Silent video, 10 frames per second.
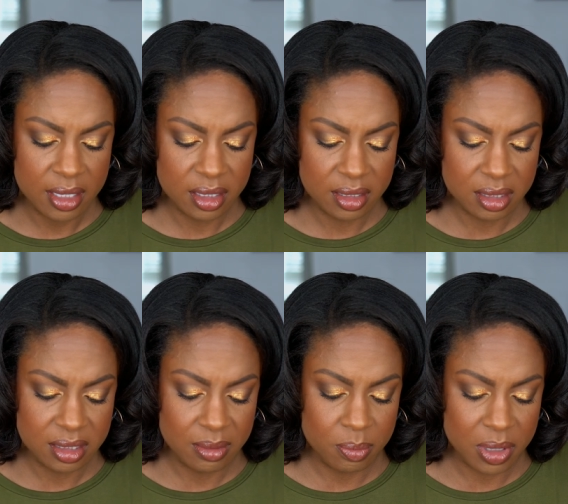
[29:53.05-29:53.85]
This is
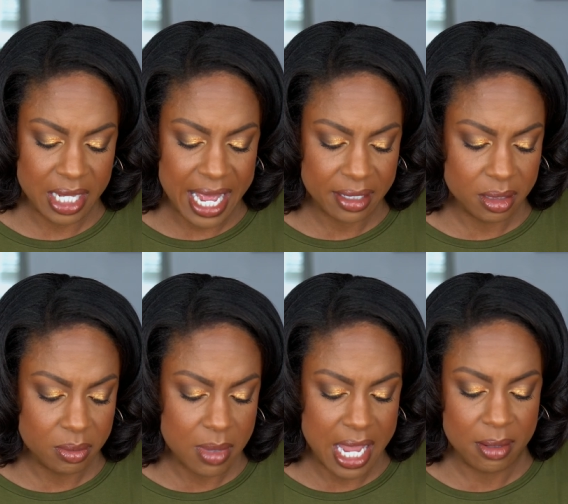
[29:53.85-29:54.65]
in
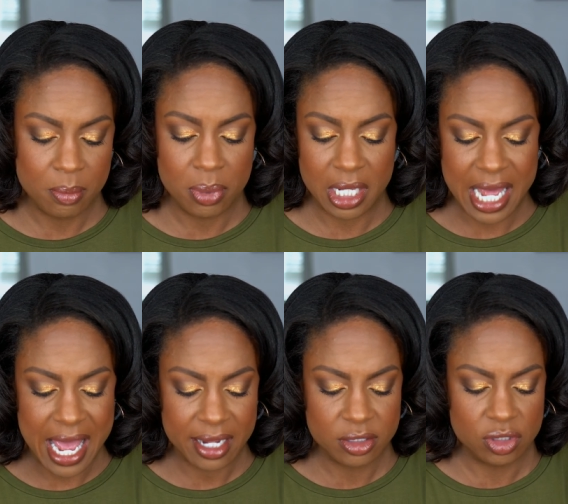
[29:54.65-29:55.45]
platinum and
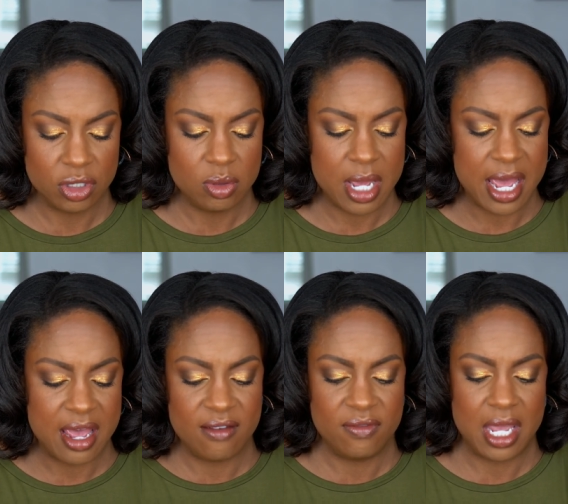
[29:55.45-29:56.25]
black. So you
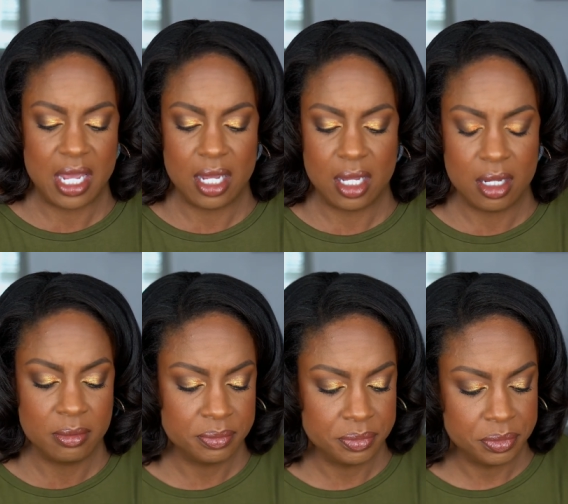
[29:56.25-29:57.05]
have a
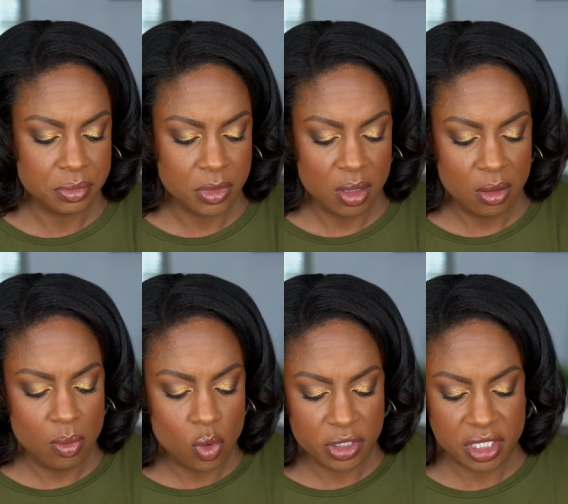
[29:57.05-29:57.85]

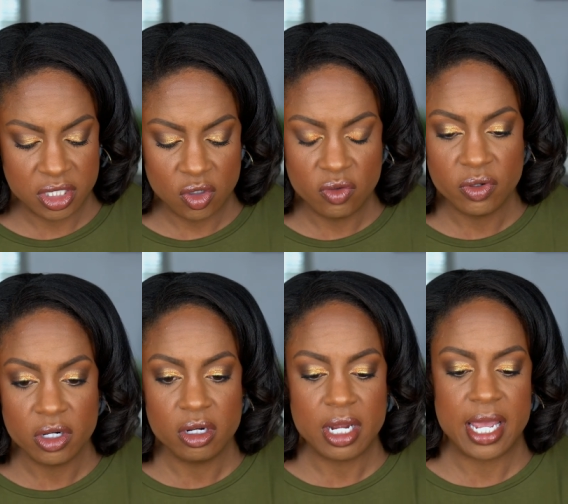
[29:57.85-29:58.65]
more
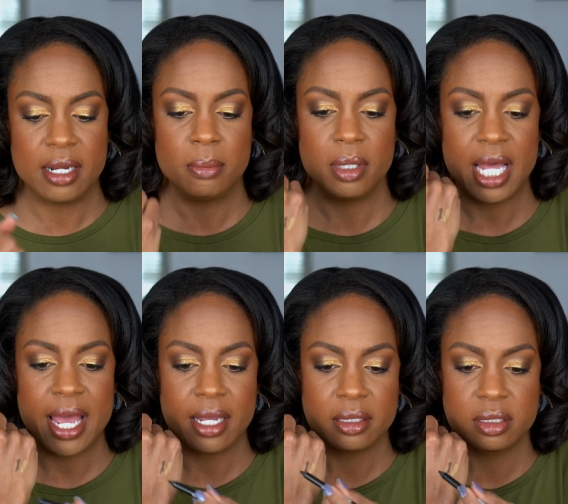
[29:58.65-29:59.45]
silver and a
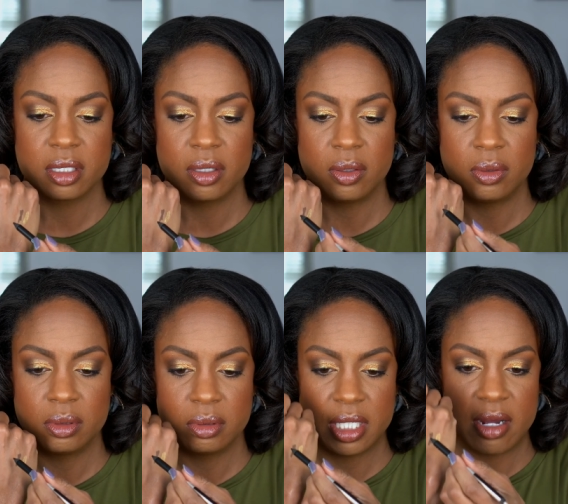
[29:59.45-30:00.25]
black. So
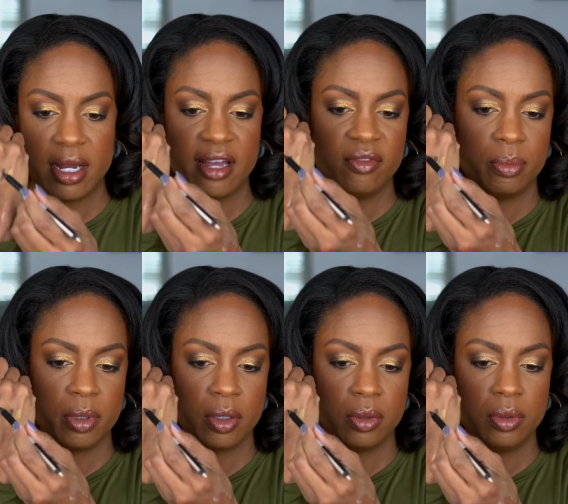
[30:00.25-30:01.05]
now I have
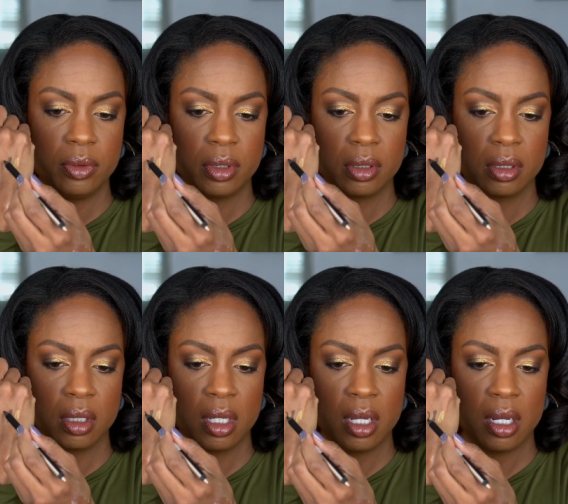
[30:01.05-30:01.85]
both,
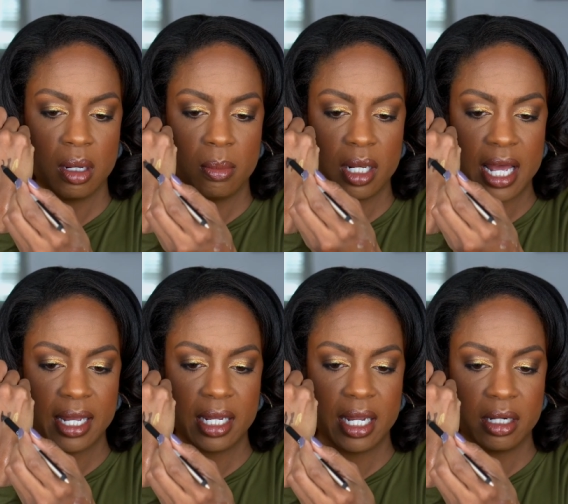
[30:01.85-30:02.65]
a
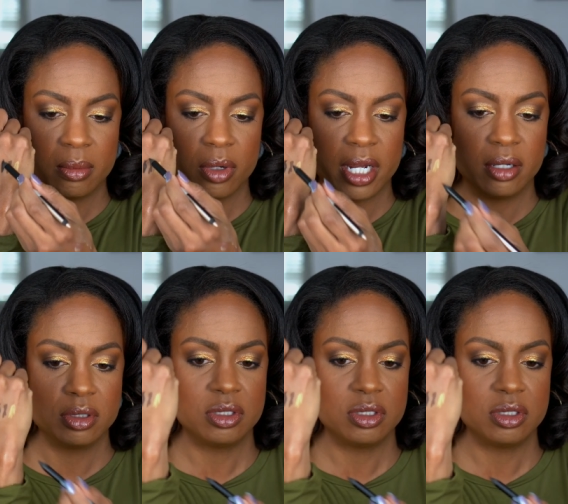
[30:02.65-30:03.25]
black and a brown.